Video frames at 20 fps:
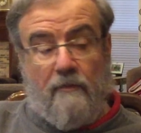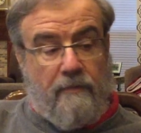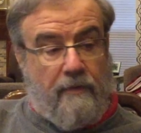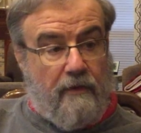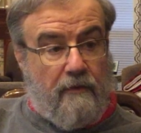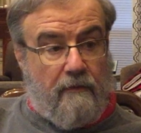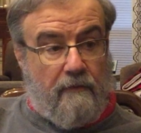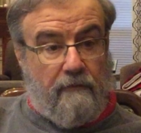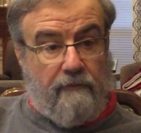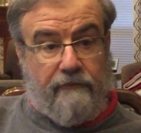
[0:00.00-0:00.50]

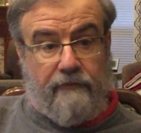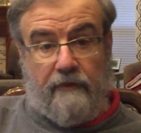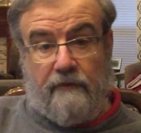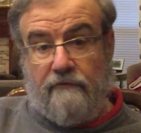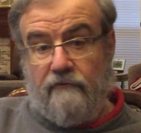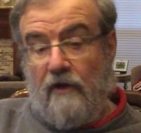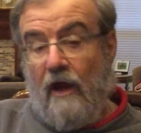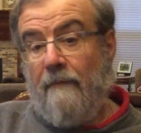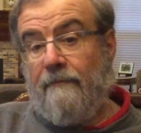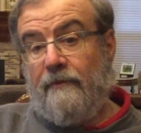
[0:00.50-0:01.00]
poles and
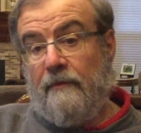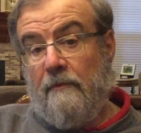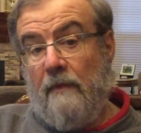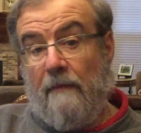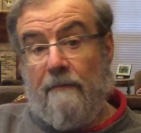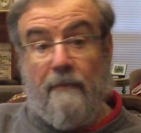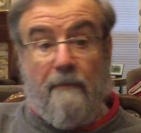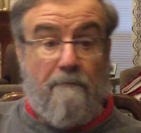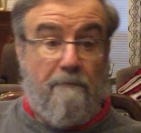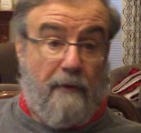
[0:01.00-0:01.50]
chops them
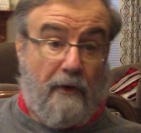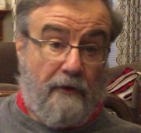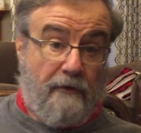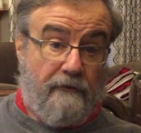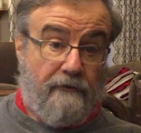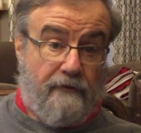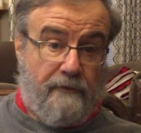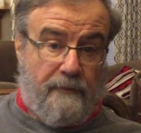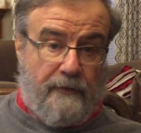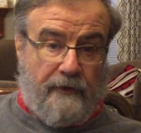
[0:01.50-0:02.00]
up and
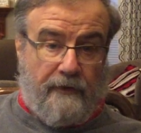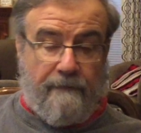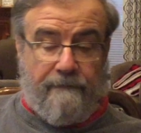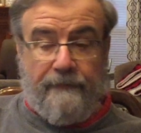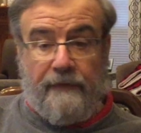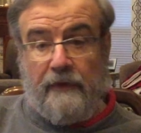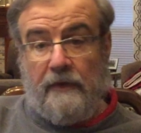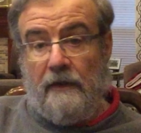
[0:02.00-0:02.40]
burns them all.